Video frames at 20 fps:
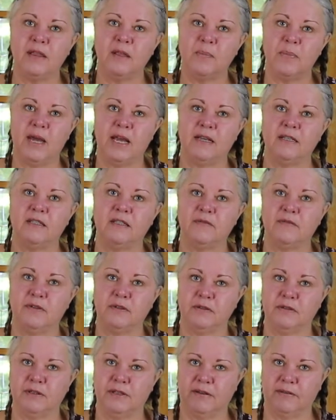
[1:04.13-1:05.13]
the pace of
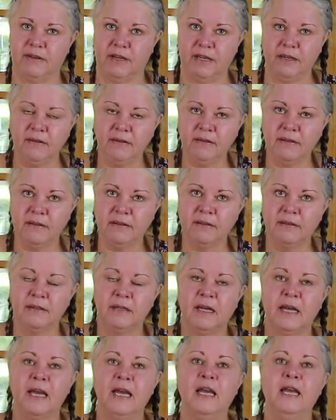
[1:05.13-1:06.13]
your living.
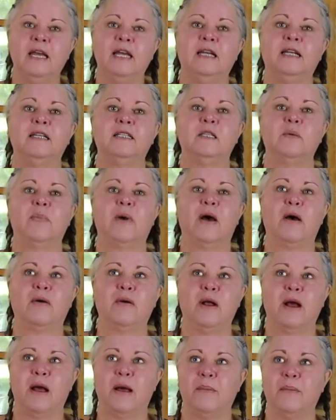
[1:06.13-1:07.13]
It is
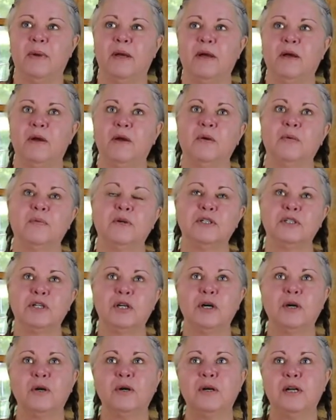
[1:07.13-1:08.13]
about
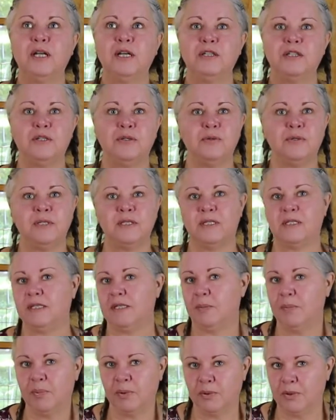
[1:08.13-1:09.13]
returning to
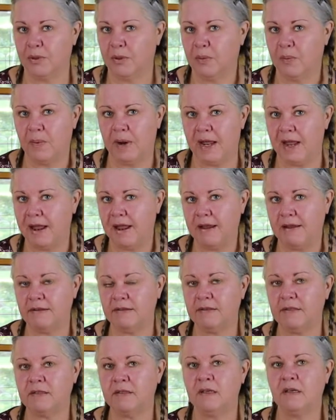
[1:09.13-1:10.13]
simpler
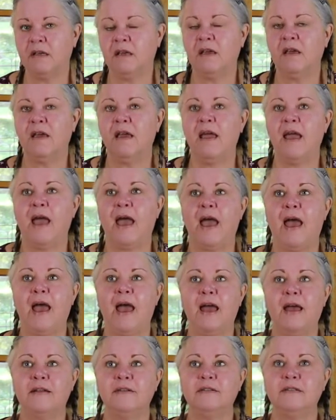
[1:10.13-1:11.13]
ways,
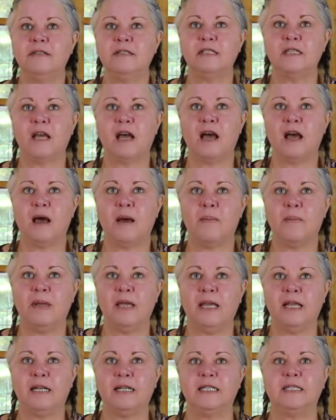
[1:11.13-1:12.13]
and
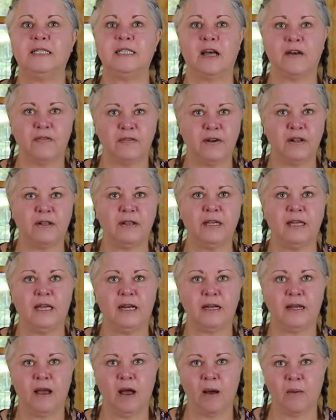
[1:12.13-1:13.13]
it definitely
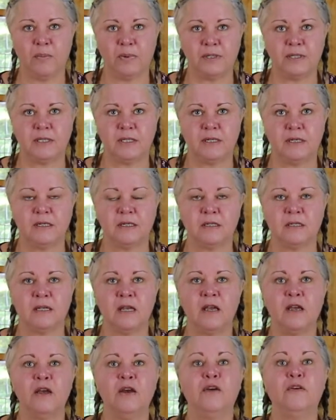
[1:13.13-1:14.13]

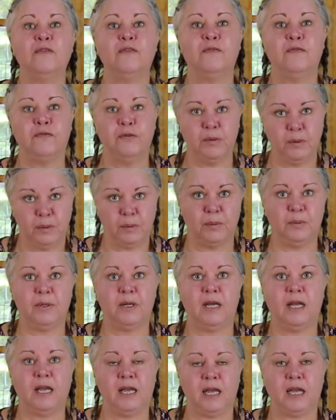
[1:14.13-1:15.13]
encompasses
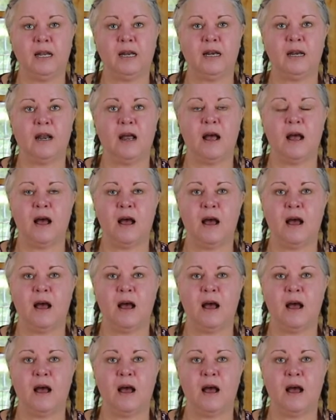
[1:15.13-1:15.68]
food in